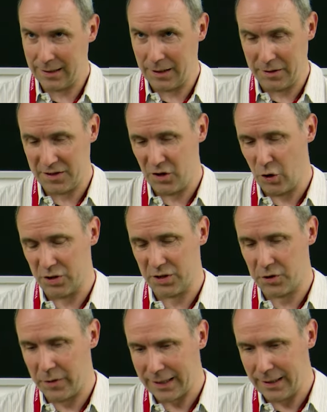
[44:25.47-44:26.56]
There is no
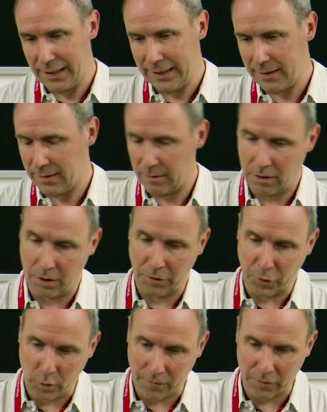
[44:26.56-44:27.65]
strict need,
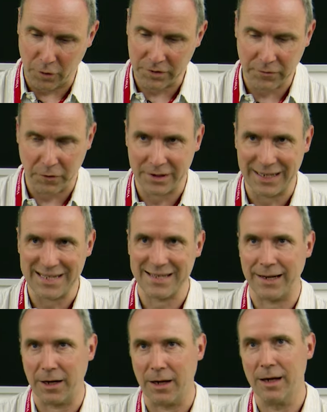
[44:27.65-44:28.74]
although of course for
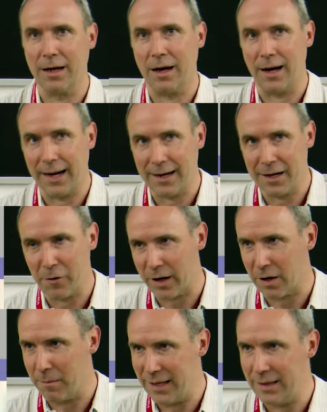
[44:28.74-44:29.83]
testing highly
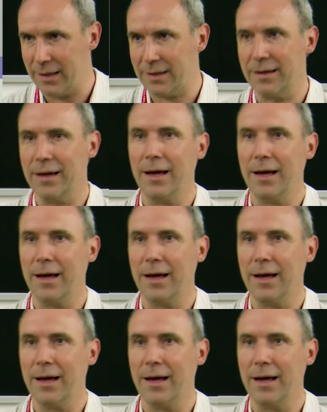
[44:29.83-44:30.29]
recommended,